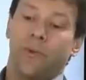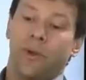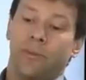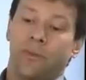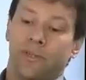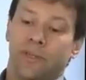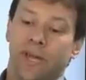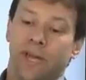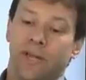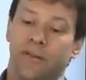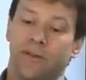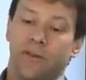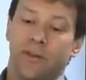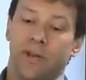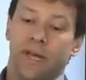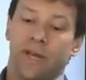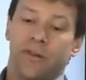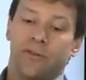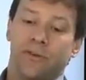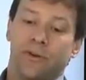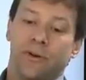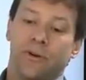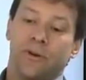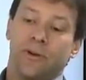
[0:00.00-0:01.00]
and rehabilitation
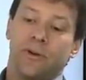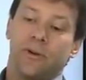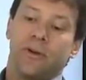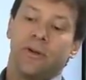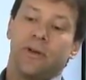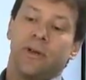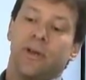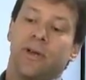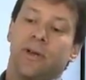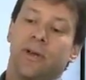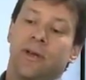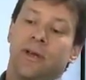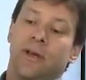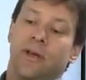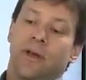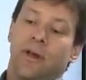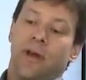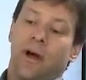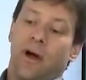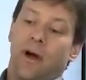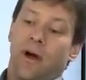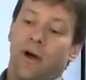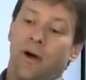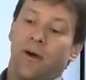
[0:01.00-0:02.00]
nature
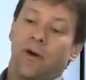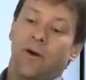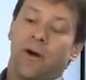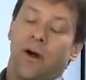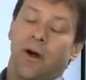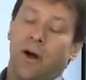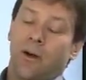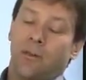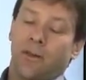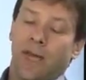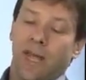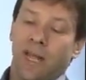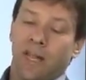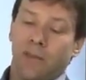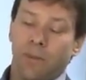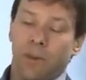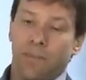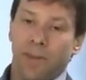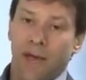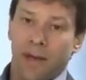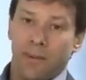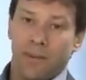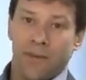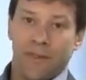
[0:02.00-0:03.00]
are obligated to
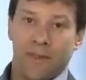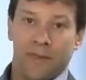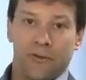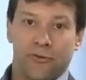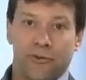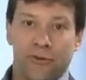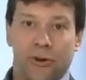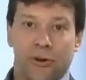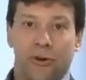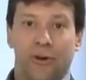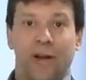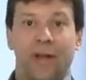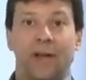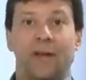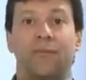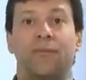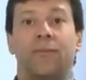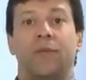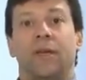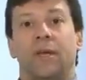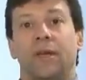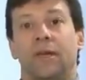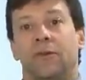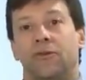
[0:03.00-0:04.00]
be paid by the insurer
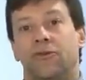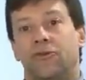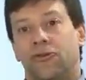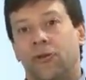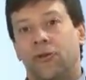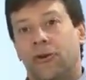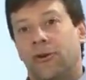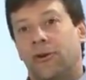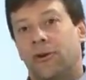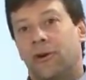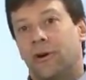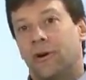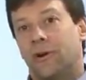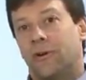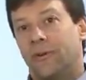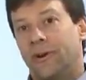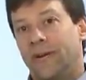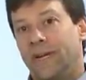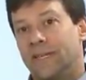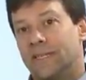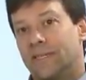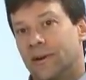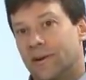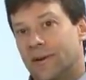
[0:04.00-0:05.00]
if the insurer
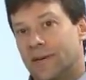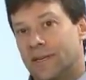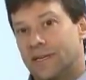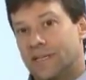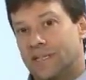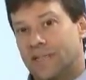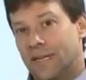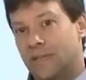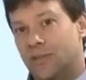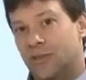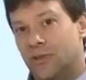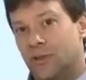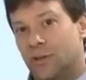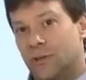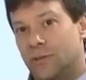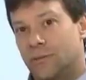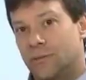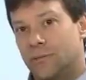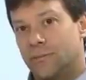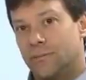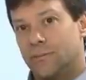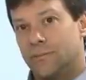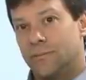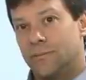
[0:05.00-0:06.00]
agrees they're essential.
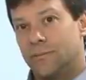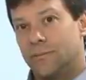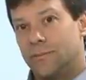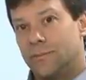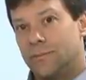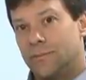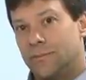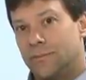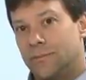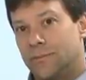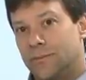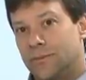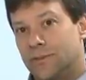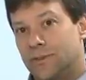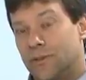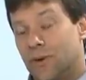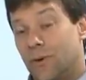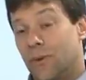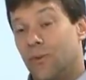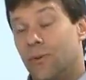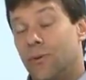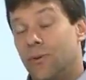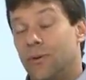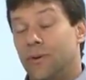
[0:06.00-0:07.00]

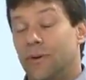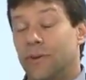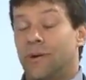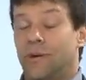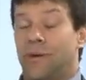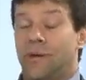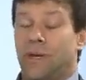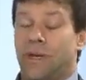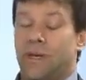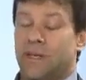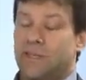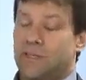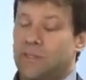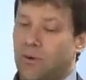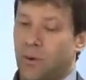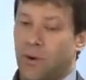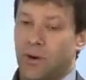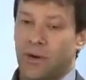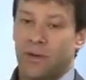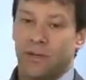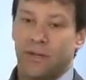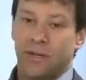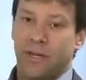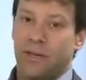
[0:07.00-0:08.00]
So
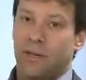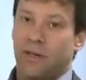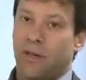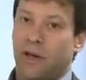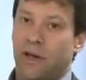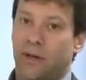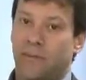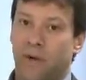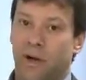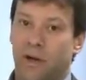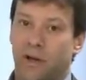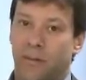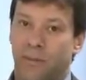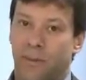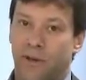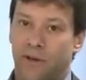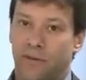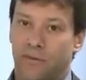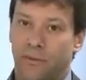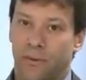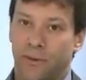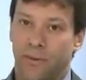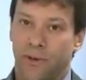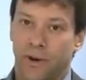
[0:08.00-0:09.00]
historically, a lot of
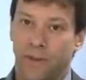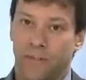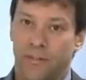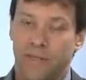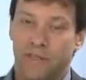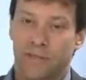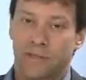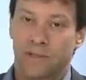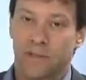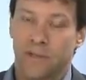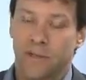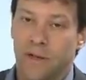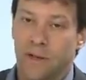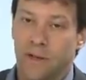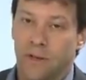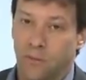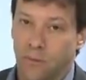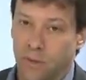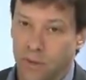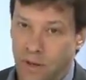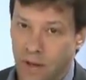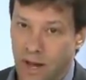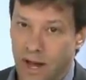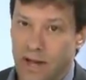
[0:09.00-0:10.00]
occupational therapists
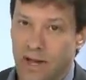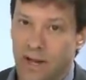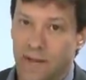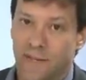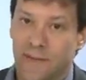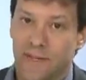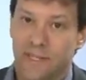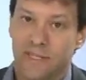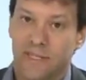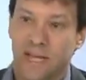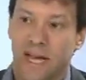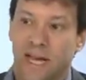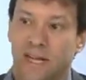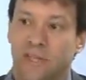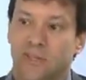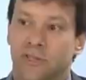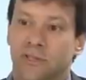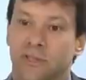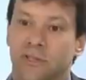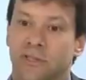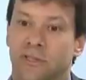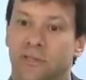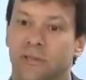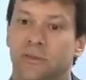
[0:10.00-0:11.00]
relied on this
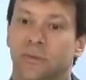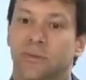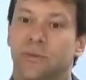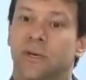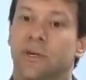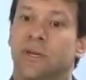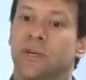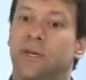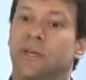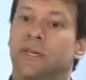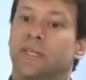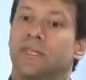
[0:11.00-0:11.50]
section to